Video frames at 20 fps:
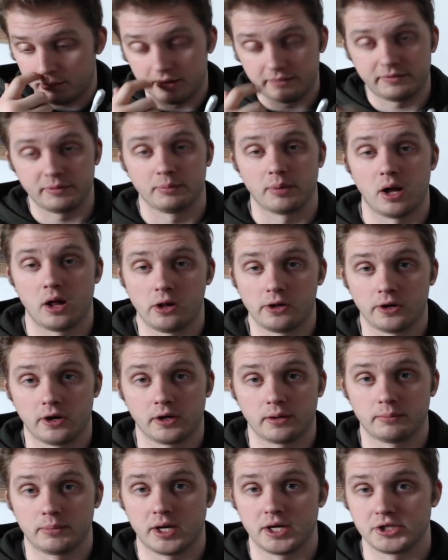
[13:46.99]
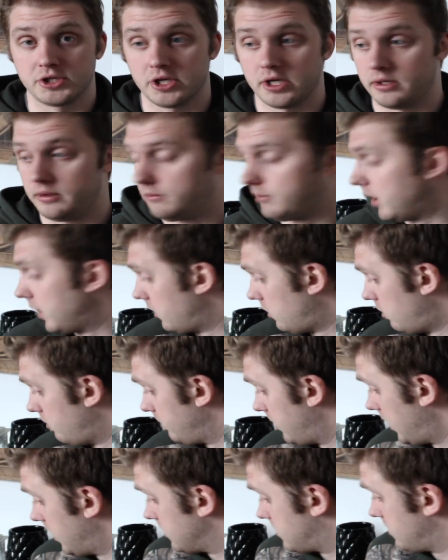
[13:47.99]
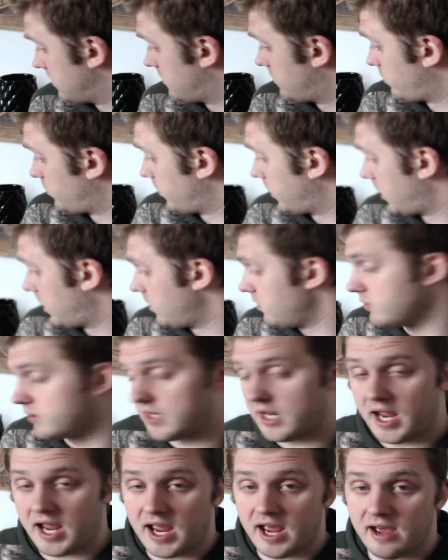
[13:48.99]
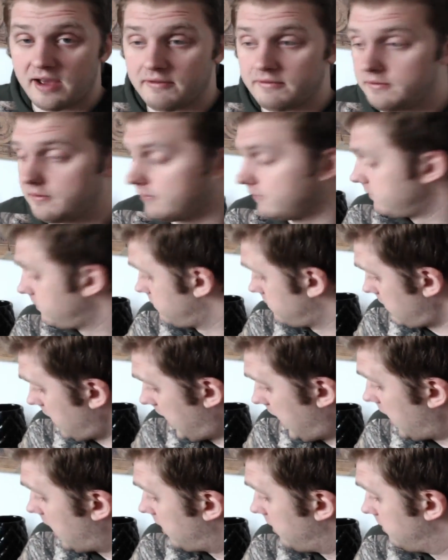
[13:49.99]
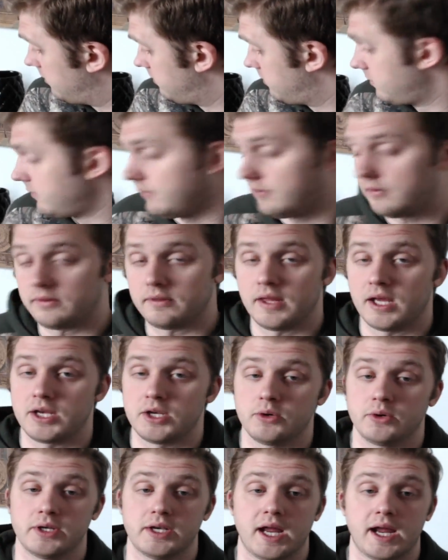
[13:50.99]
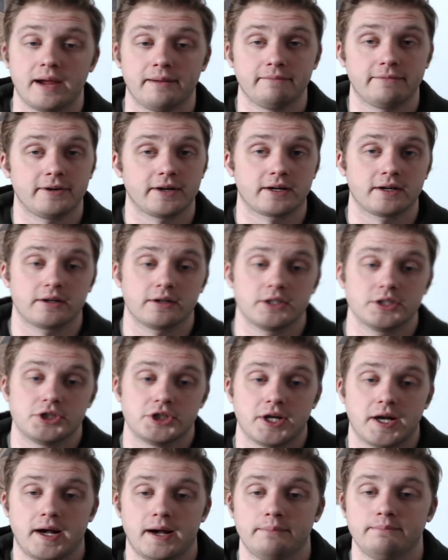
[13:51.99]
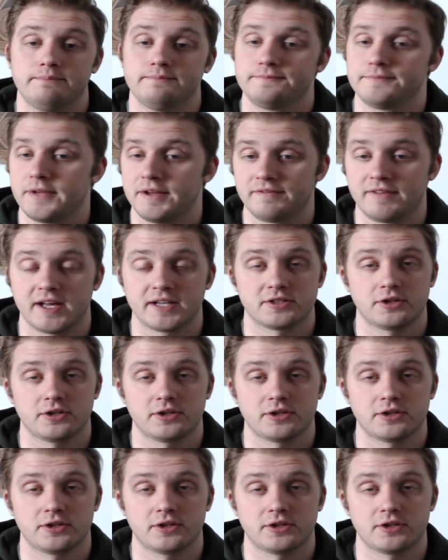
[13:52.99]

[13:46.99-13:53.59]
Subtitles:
But if you're balling on a budget, by all means, these are what I used to have, and they do a damn fucking good job.